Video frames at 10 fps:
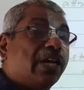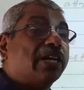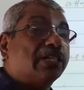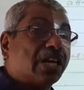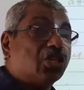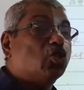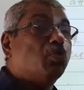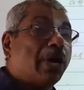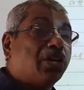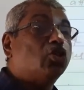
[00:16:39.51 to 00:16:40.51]
x raised to
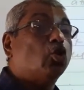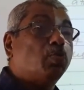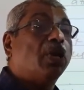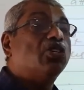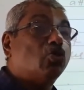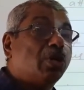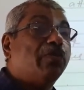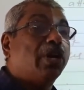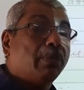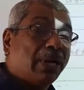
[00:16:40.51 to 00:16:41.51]
minus 2 plus 1
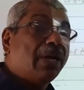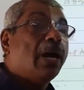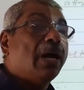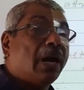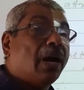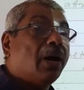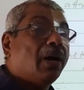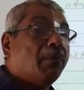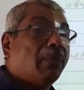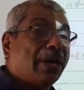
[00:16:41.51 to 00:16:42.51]
divided by
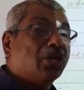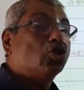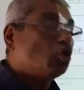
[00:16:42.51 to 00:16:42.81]
minus 2